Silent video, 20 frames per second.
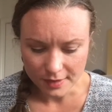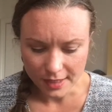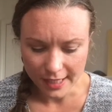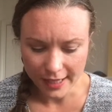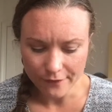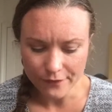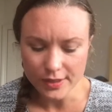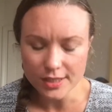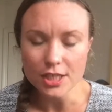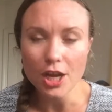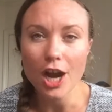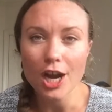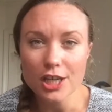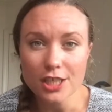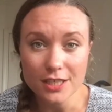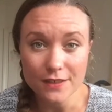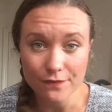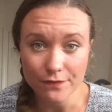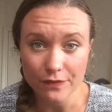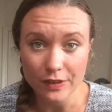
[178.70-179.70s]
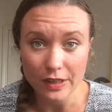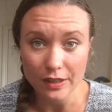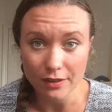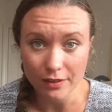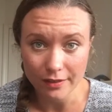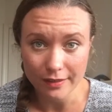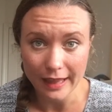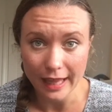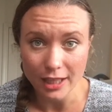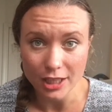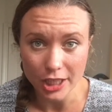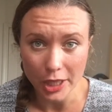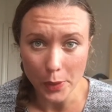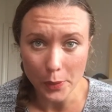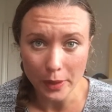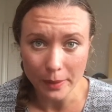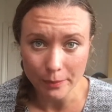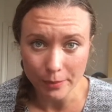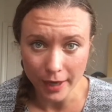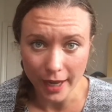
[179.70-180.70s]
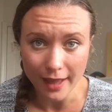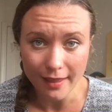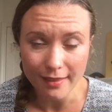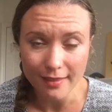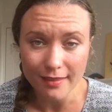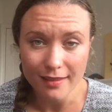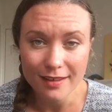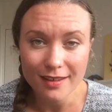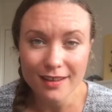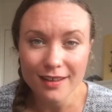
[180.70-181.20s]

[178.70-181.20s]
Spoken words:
If it's hard to feel that lower breath,